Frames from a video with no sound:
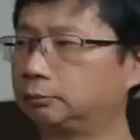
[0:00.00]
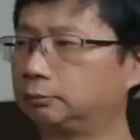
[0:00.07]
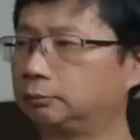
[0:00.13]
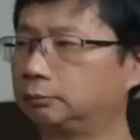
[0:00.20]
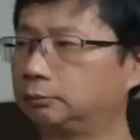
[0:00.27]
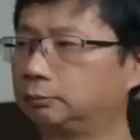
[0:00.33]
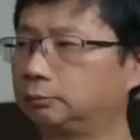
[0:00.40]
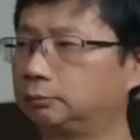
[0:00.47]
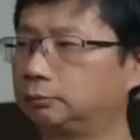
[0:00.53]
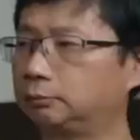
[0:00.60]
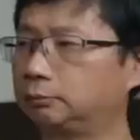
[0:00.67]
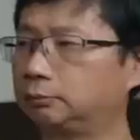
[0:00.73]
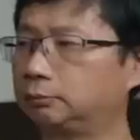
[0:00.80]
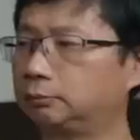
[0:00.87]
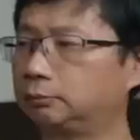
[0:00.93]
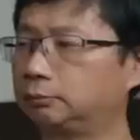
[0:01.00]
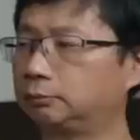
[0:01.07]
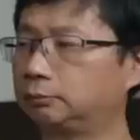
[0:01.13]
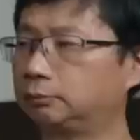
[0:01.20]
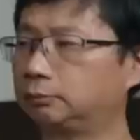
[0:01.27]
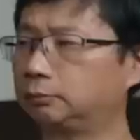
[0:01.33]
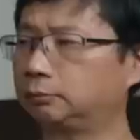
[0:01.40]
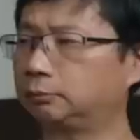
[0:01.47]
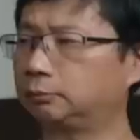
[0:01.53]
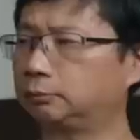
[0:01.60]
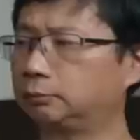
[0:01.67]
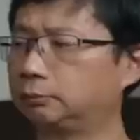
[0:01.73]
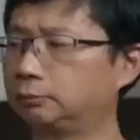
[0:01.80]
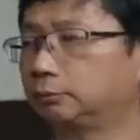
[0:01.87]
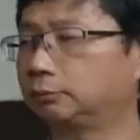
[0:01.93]

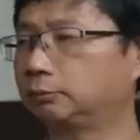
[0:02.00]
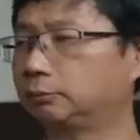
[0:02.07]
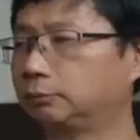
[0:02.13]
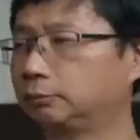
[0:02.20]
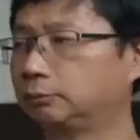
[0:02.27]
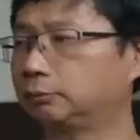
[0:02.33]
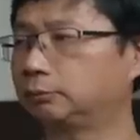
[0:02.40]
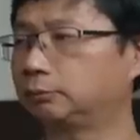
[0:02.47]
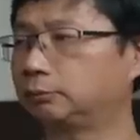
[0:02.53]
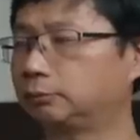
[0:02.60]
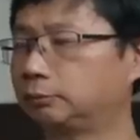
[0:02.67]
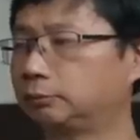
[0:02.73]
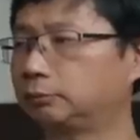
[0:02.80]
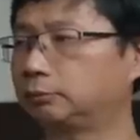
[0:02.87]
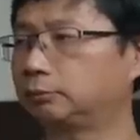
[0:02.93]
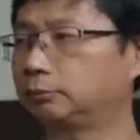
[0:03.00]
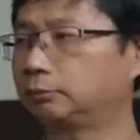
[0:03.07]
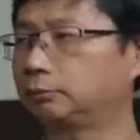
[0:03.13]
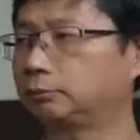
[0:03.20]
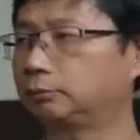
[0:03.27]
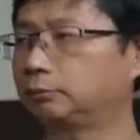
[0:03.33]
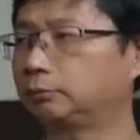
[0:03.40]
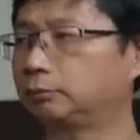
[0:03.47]
(silent)